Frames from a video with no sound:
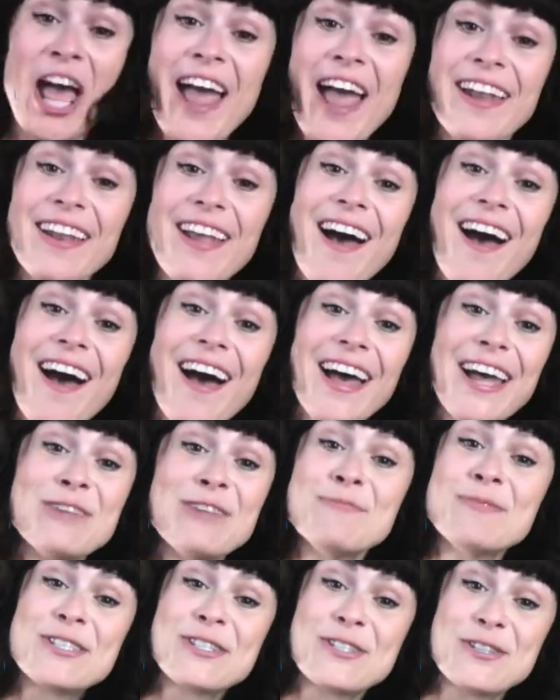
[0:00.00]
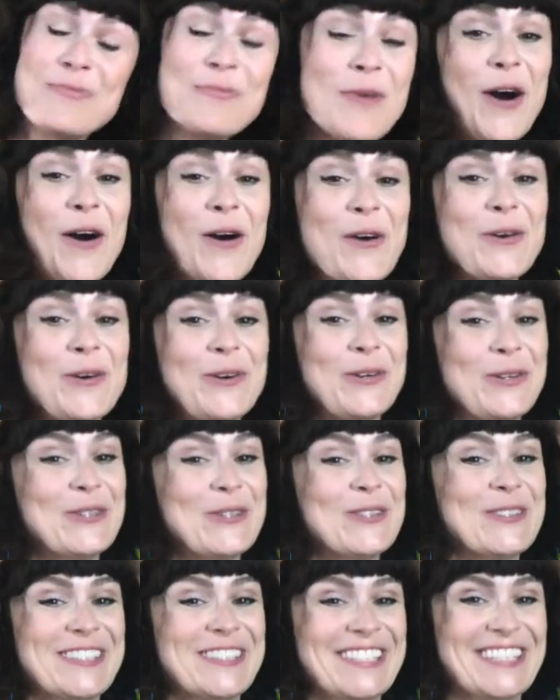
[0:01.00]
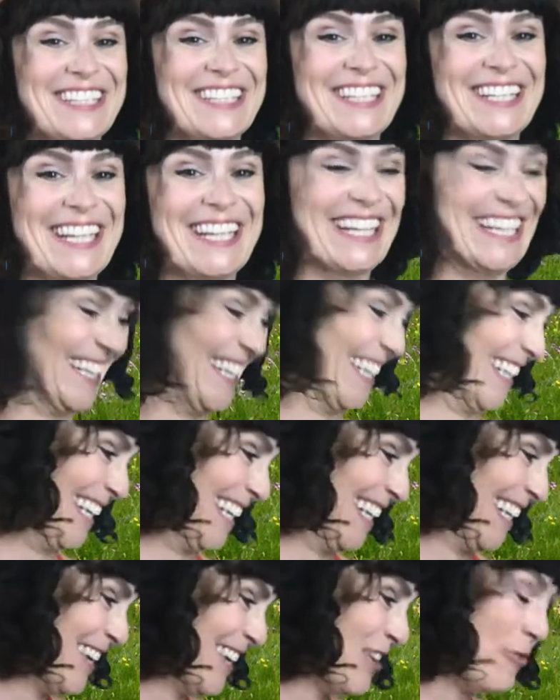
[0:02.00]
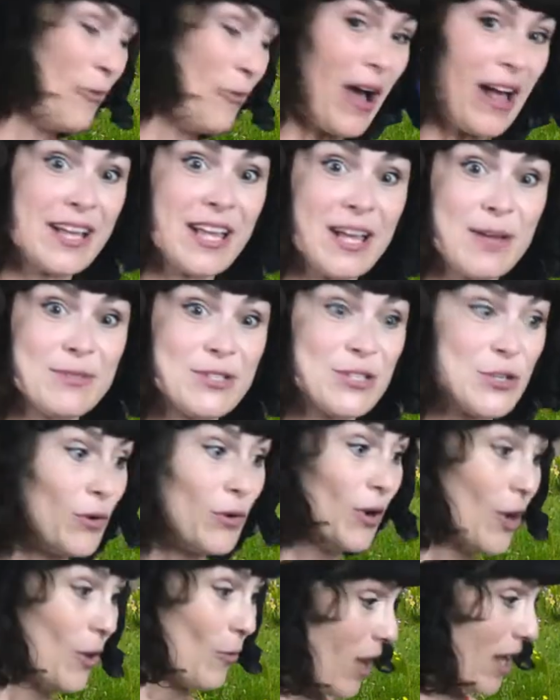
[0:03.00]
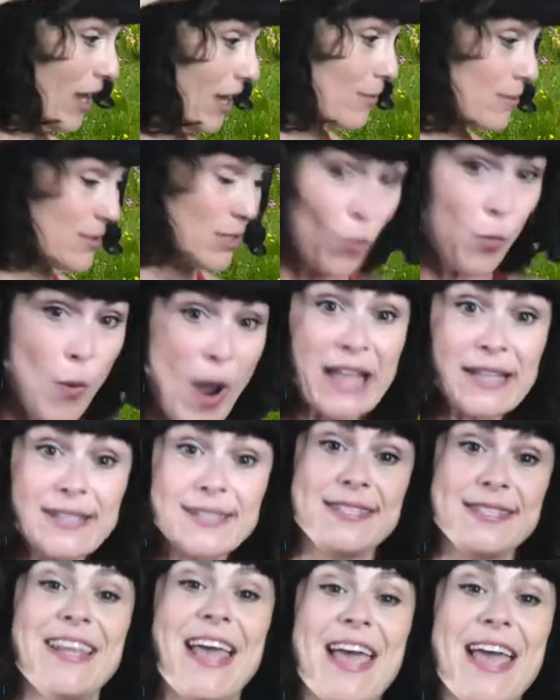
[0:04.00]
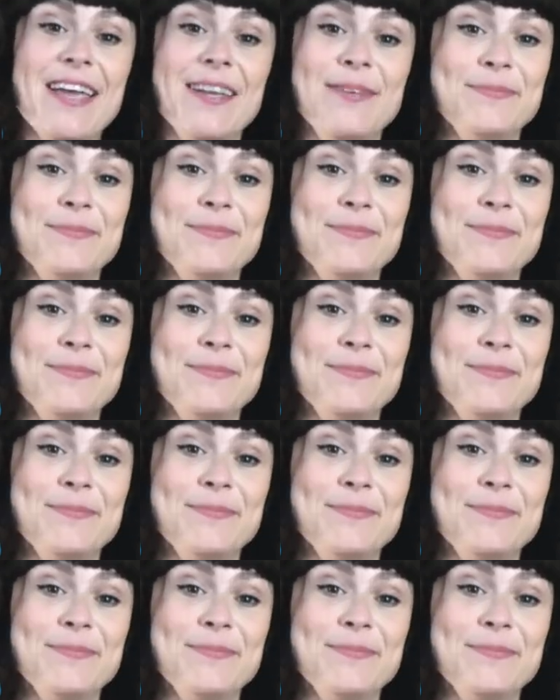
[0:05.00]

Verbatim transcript: And I'm Simone. It's welcome a good day. To, welcome to Wednesday.